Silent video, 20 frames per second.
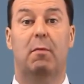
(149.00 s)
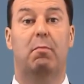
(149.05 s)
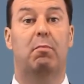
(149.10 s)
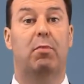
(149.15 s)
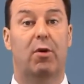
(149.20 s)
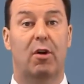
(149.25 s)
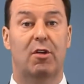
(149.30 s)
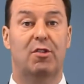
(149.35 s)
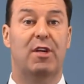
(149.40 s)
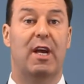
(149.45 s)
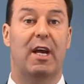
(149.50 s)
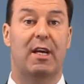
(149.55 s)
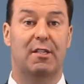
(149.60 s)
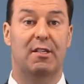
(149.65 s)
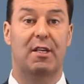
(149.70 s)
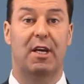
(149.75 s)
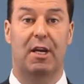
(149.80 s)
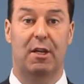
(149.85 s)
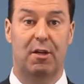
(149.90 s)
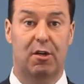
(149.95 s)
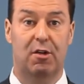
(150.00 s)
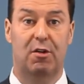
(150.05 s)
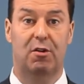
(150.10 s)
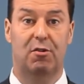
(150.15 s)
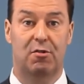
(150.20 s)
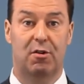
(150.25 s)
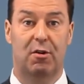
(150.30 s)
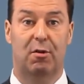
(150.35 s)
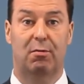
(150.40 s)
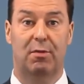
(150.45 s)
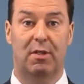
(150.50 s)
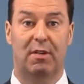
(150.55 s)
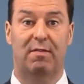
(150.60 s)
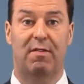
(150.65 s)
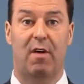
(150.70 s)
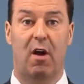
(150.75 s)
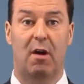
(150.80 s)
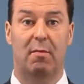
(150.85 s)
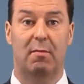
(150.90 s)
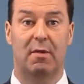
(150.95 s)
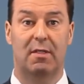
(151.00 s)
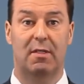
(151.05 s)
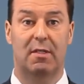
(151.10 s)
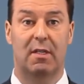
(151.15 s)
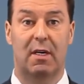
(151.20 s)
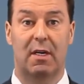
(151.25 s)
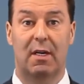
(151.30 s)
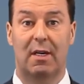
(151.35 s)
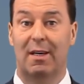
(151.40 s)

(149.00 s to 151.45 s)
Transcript: for Projects in a Controlled Environment.